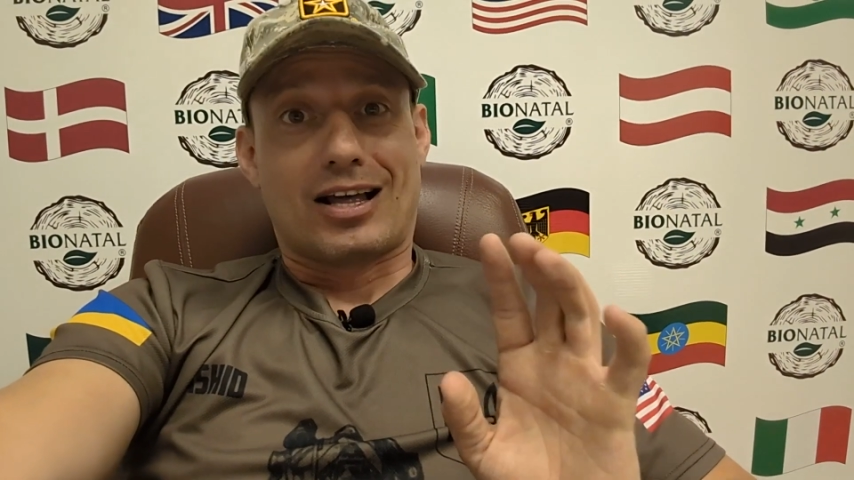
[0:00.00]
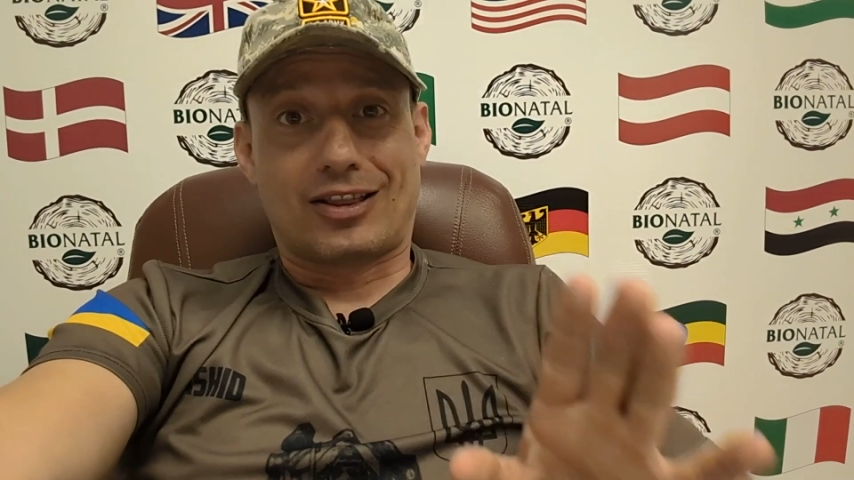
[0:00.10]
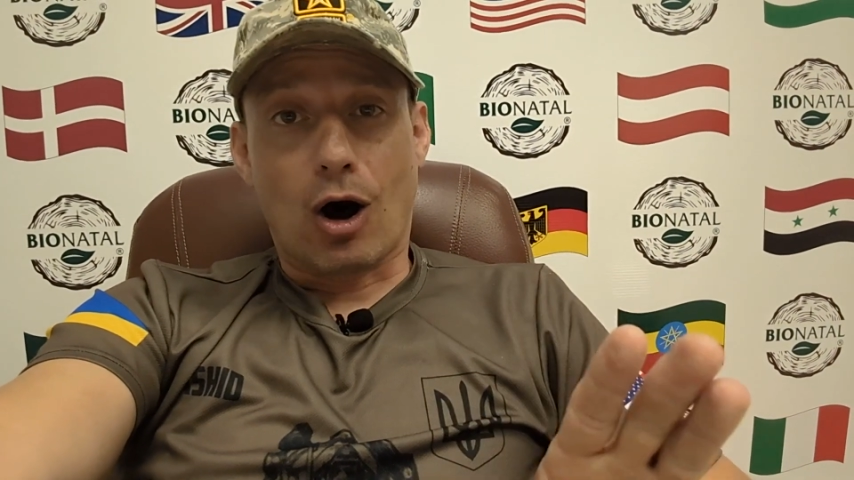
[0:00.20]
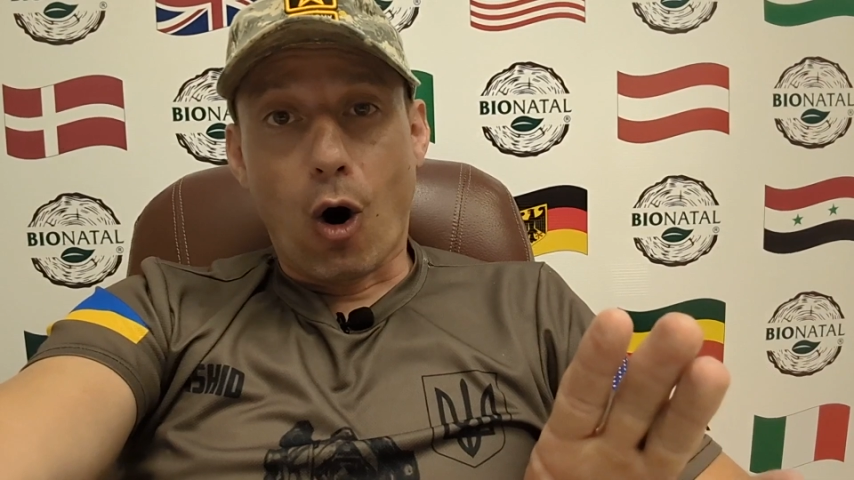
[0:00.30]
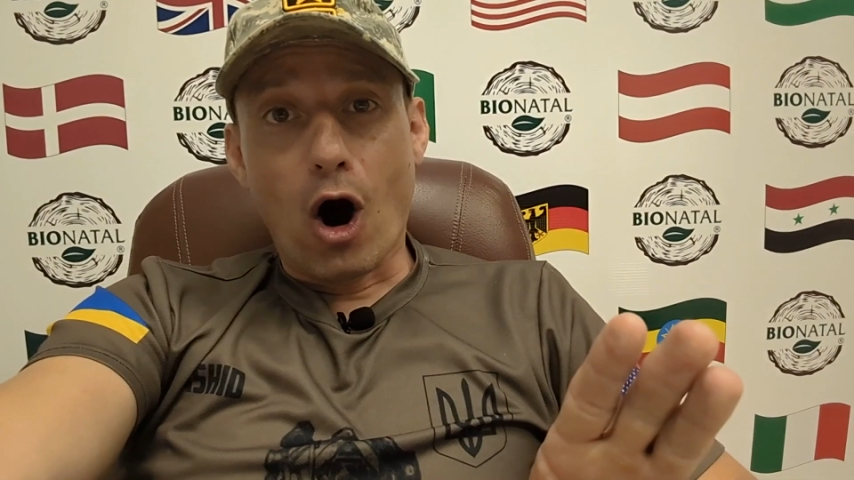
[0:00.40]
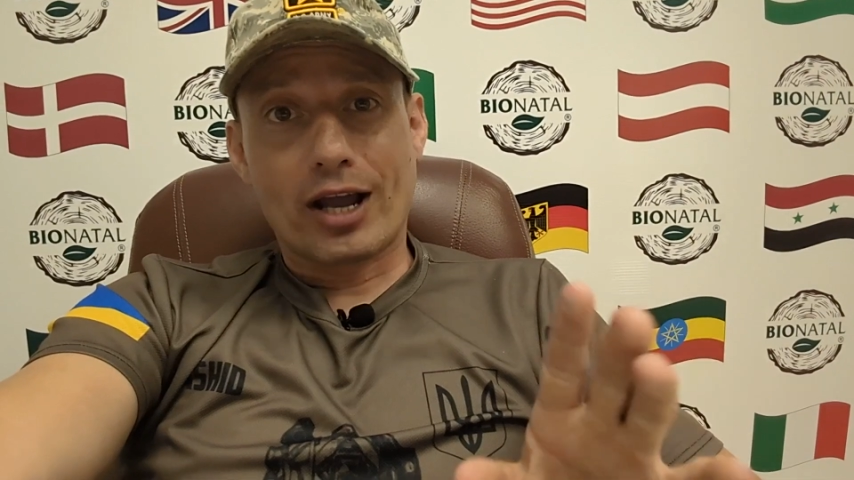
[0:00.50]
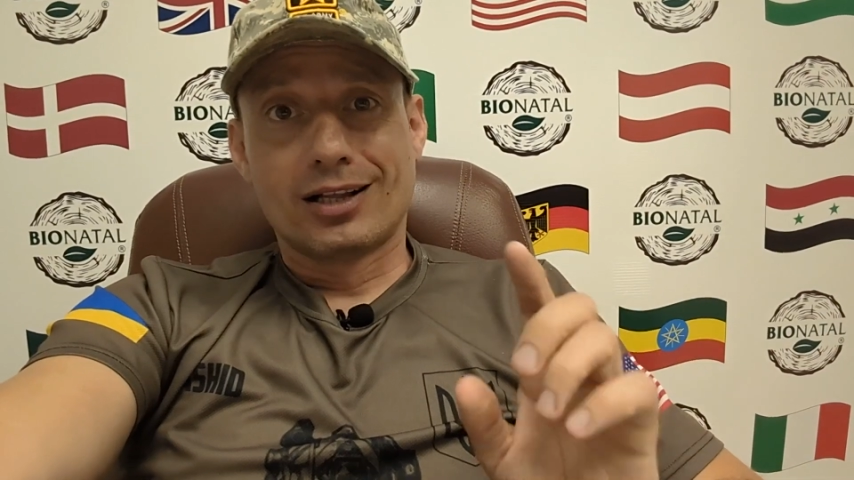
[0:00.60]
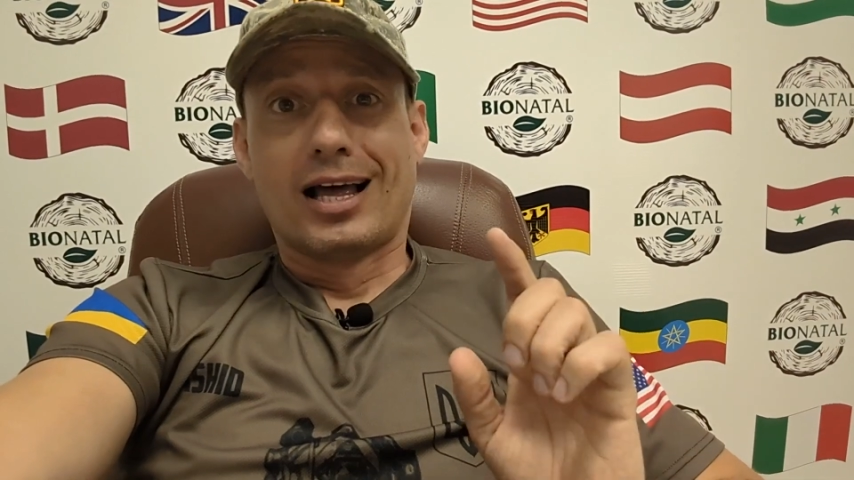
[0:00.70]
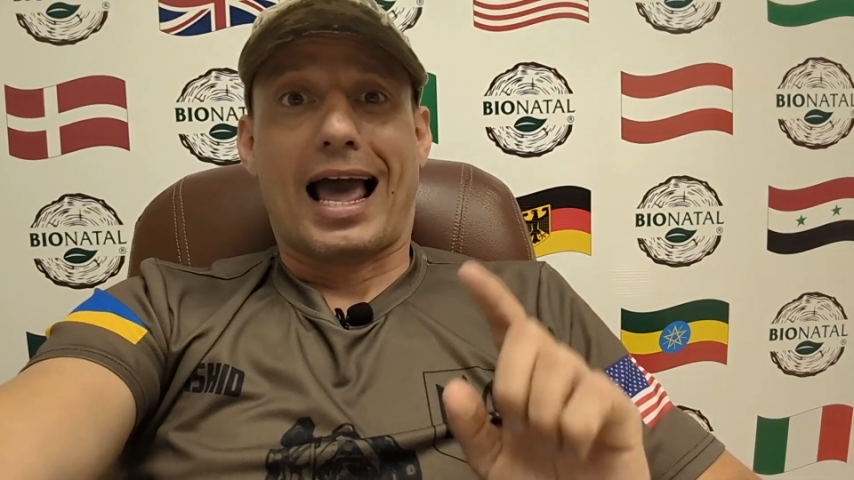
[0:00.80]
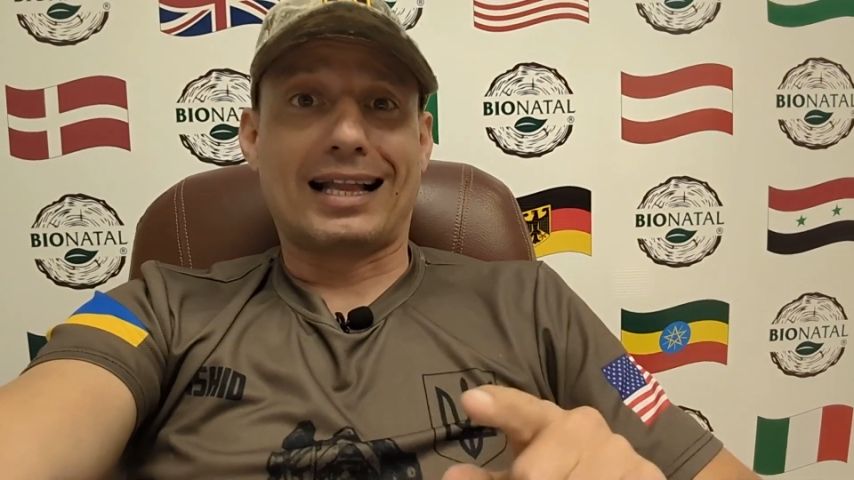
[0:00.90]
The
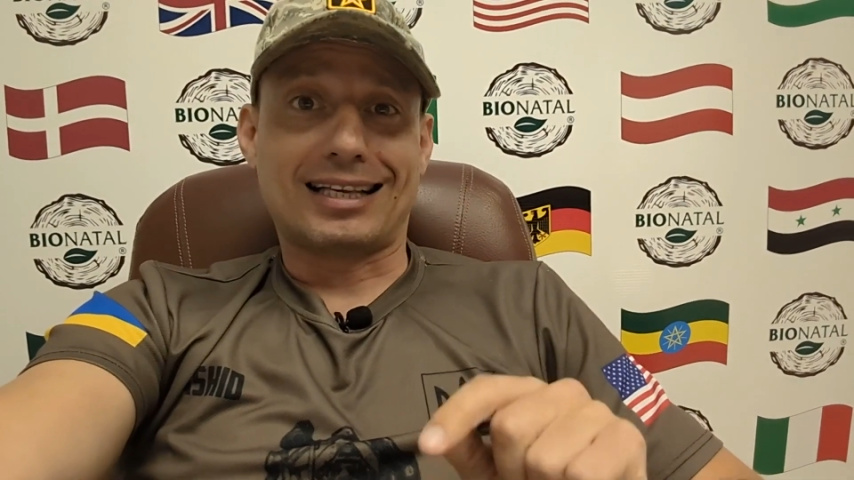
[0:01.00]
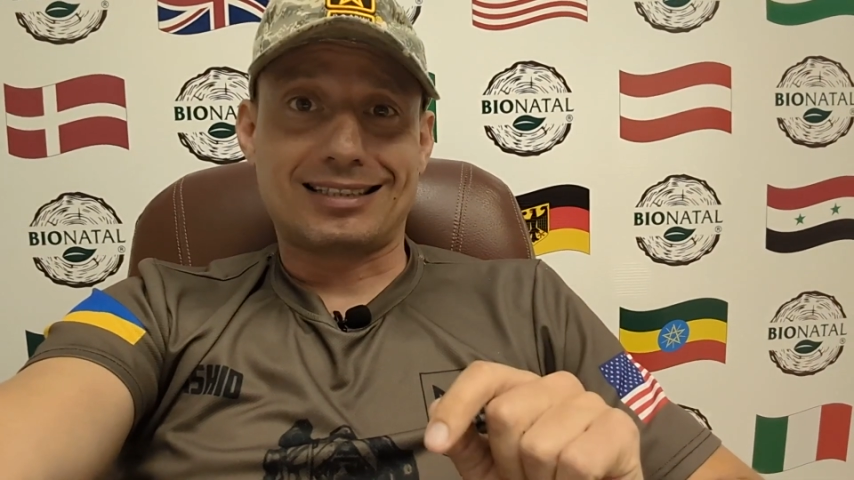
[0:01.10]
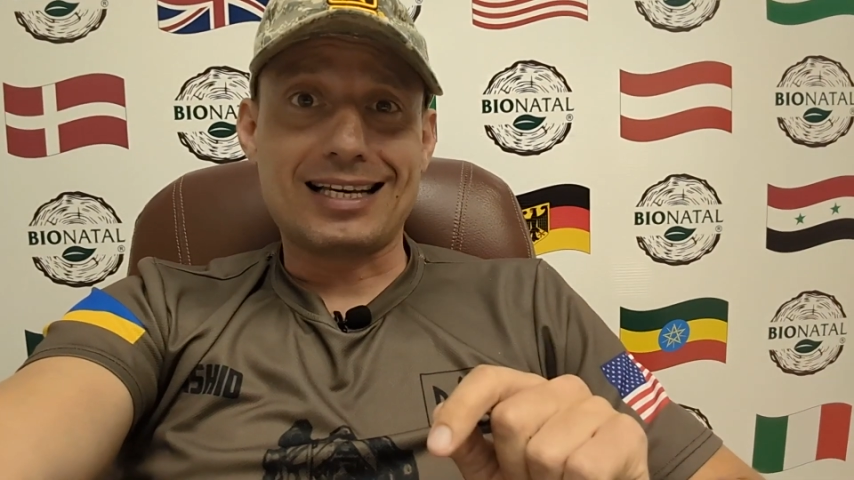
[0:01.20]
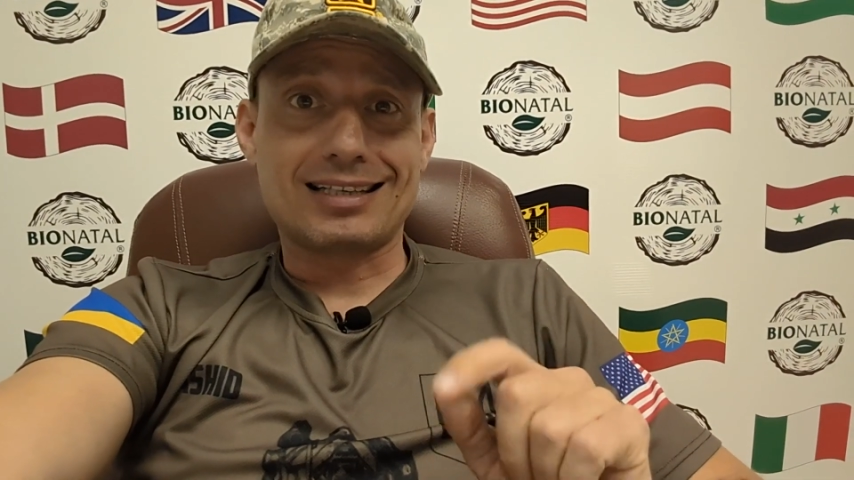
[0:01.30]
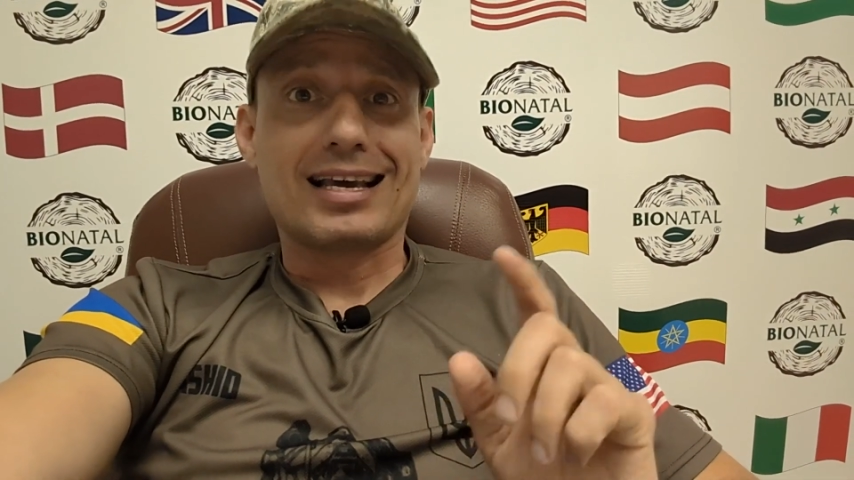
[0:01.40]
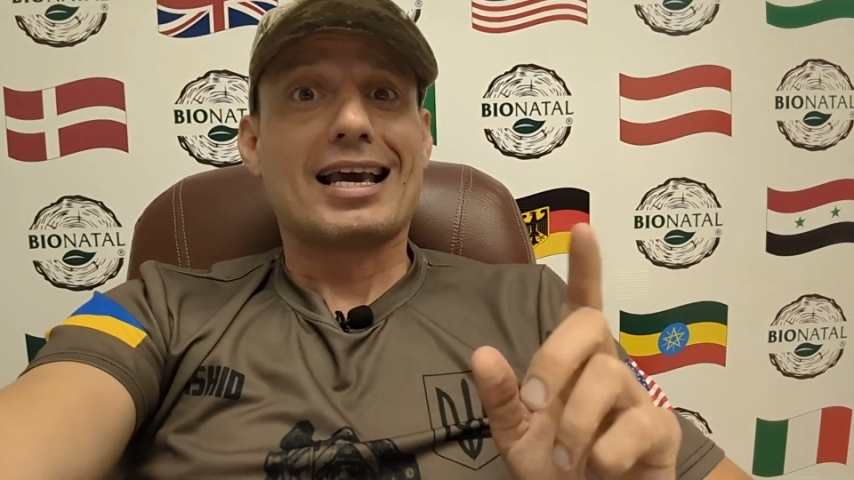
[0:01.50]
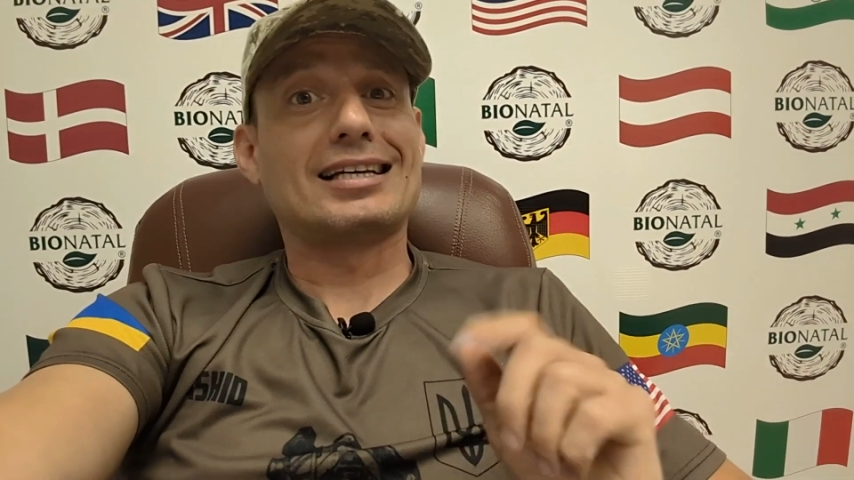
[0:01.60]
oil and the seed